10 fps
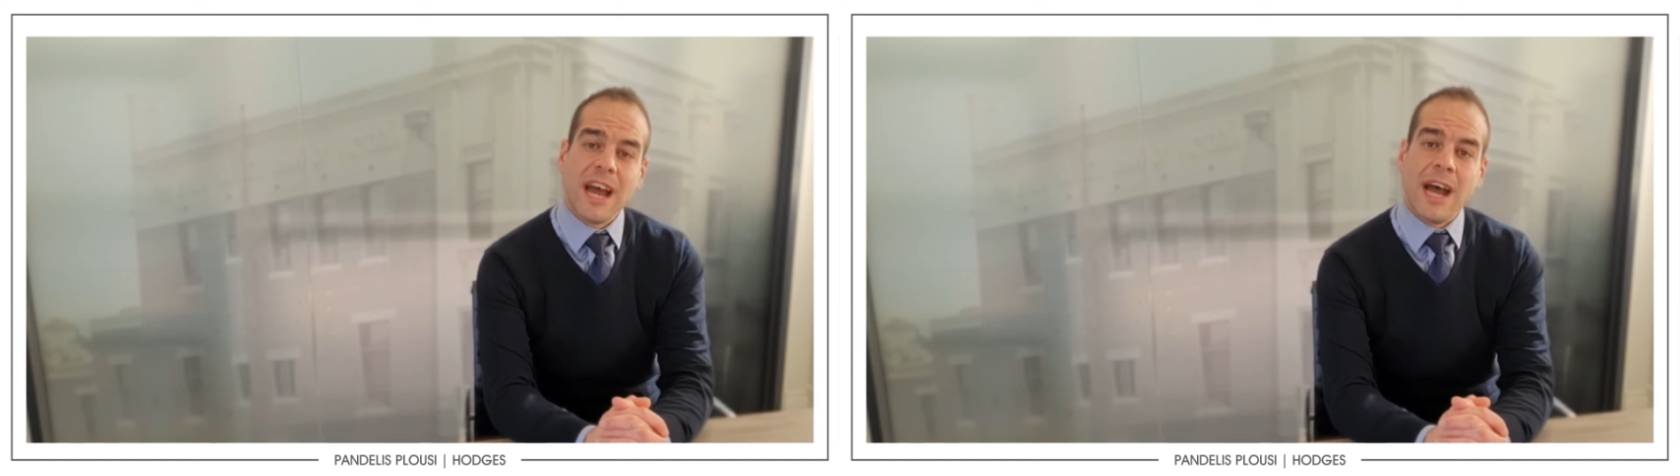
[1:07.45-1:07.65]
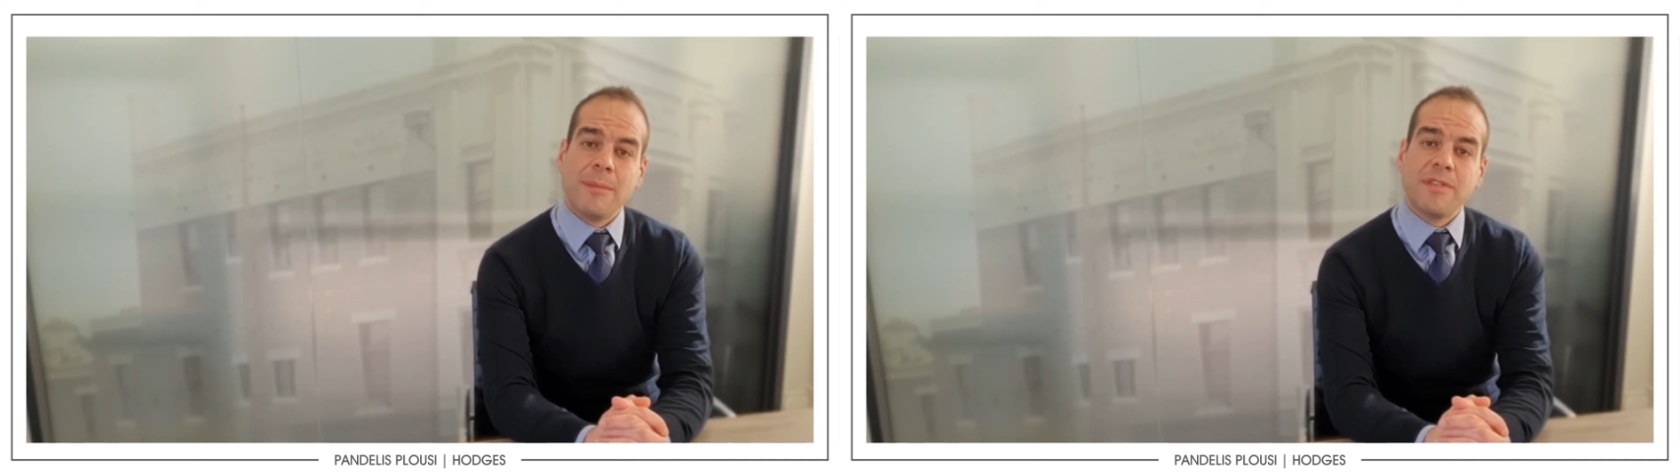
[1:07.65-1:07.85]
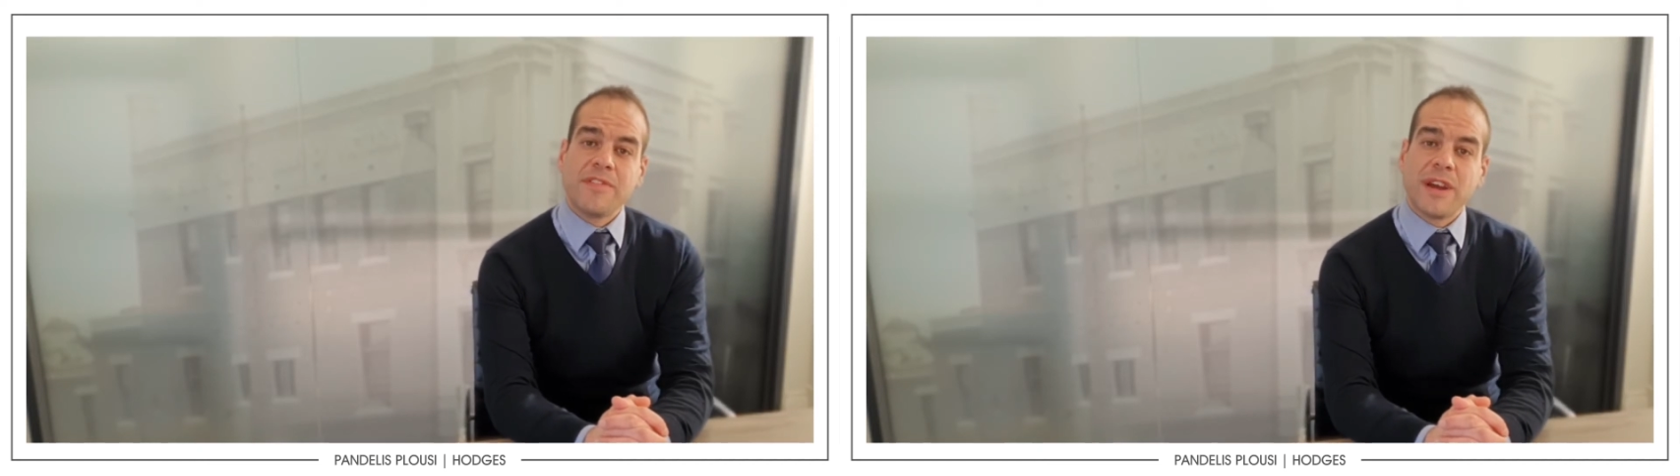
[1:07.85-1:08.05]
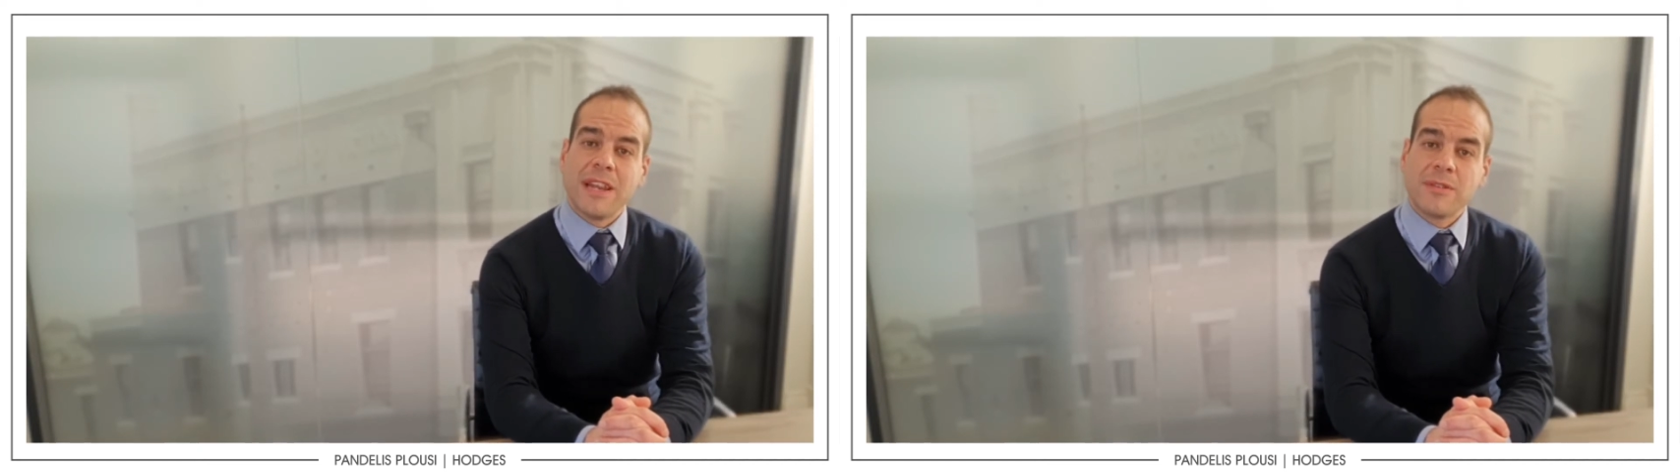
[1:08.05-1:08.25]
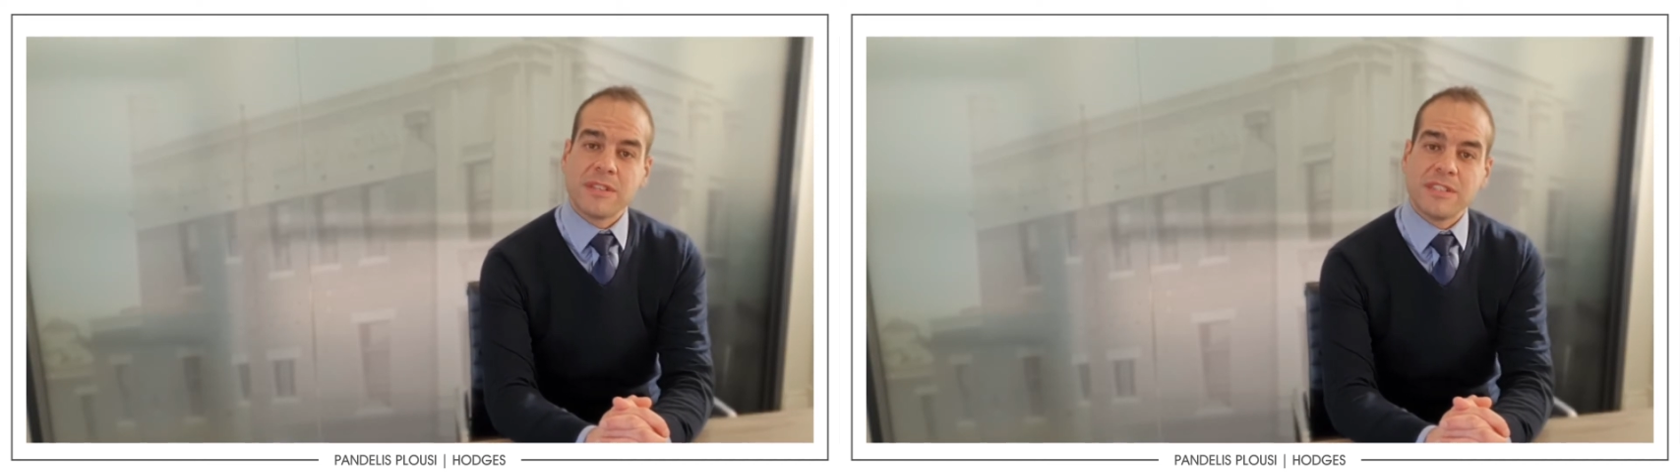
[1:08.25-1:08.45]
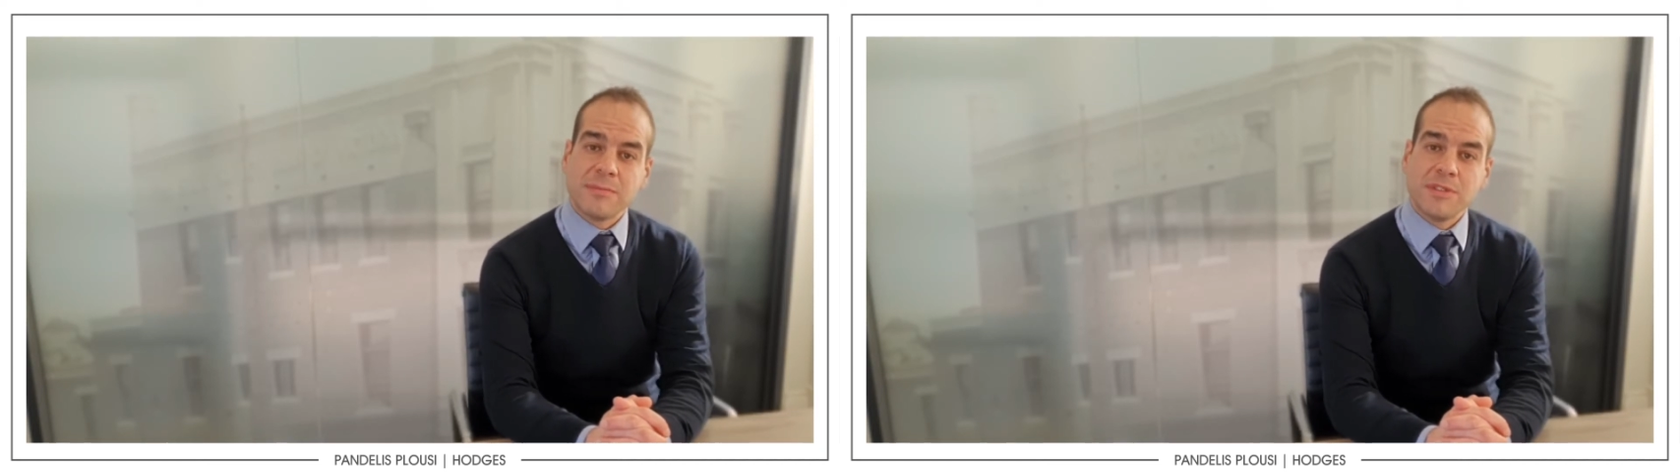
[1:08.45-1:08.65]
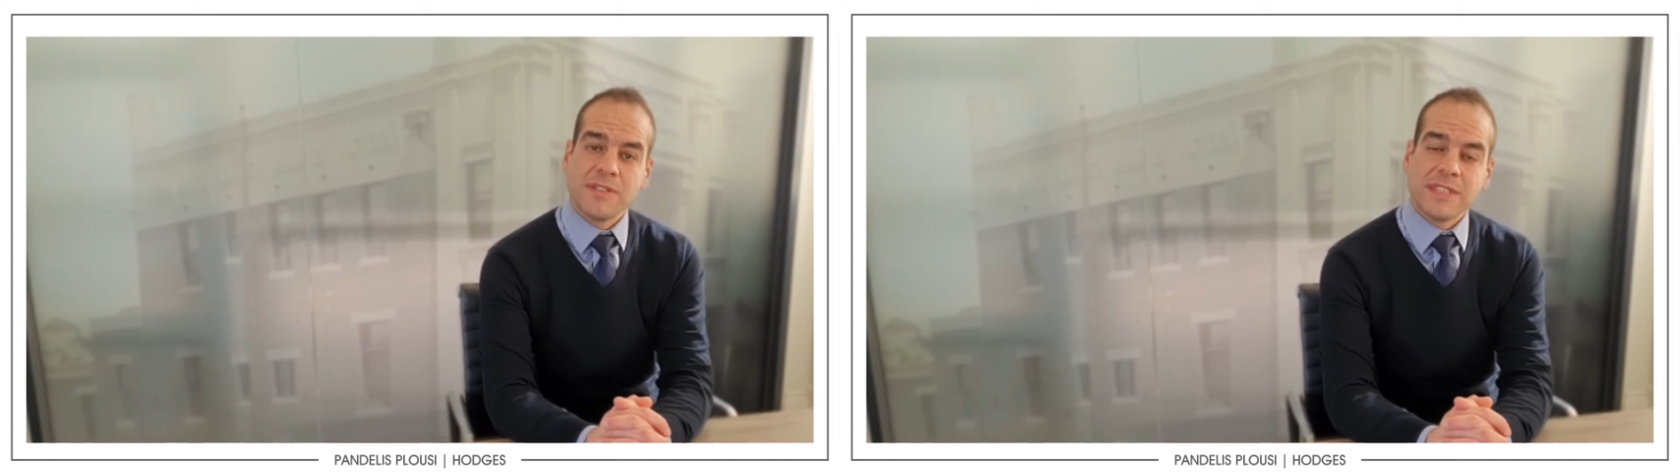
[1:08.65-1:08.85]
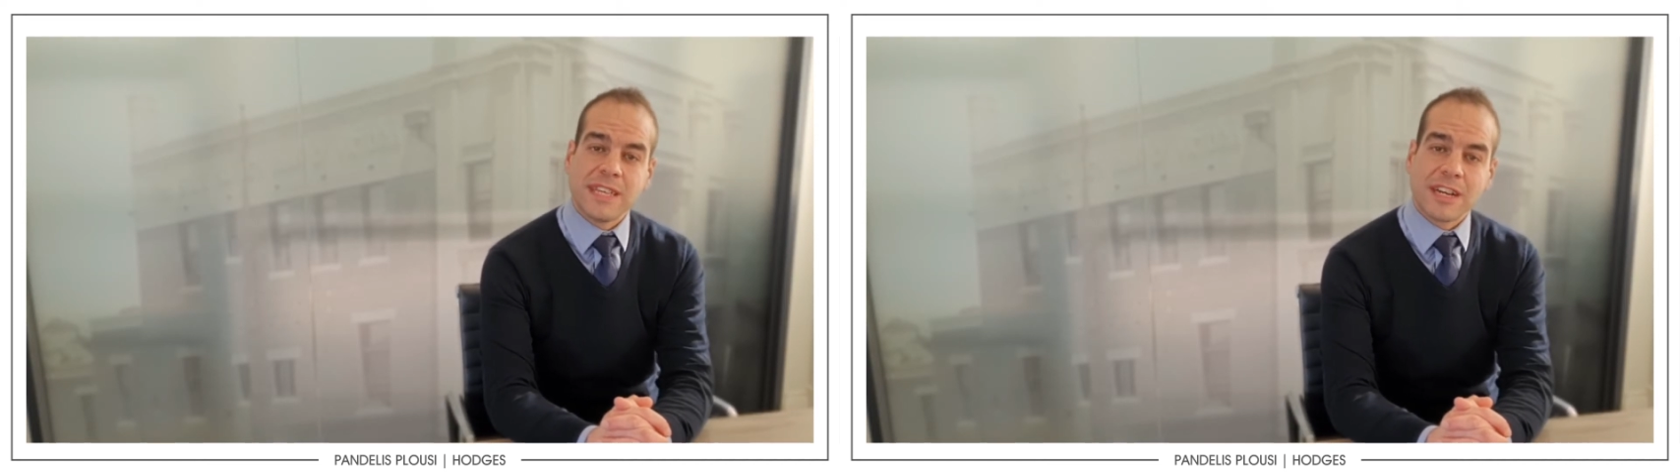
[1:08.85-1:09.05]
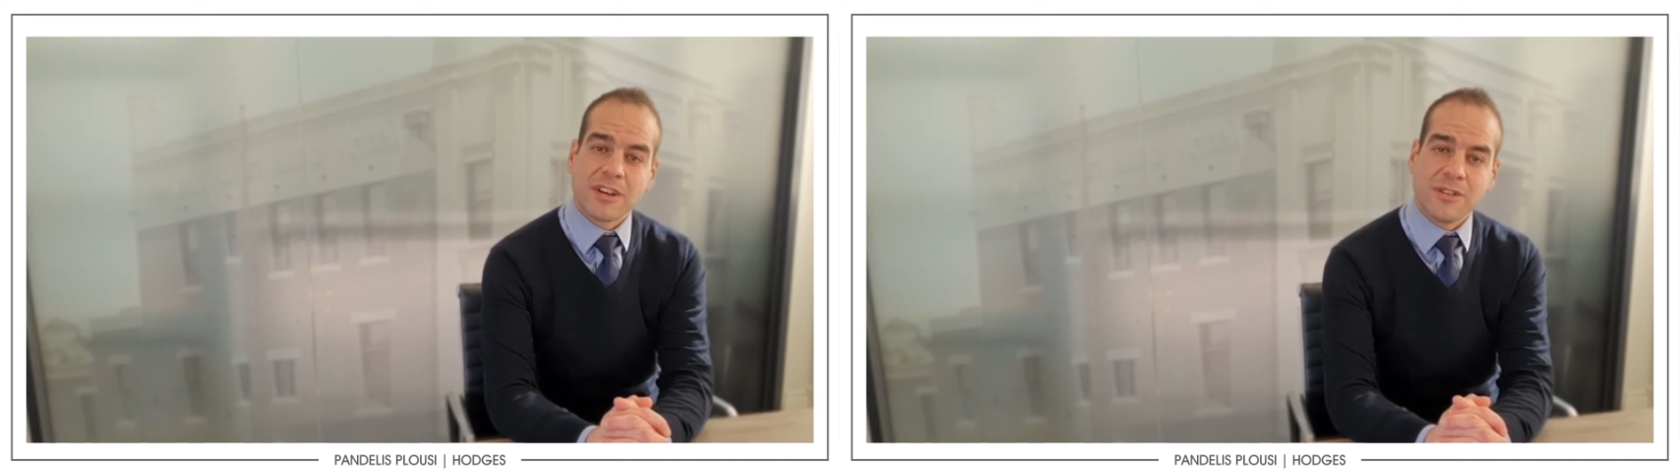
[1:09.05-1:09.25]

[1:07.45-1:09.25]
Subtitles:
if you are looking to move into that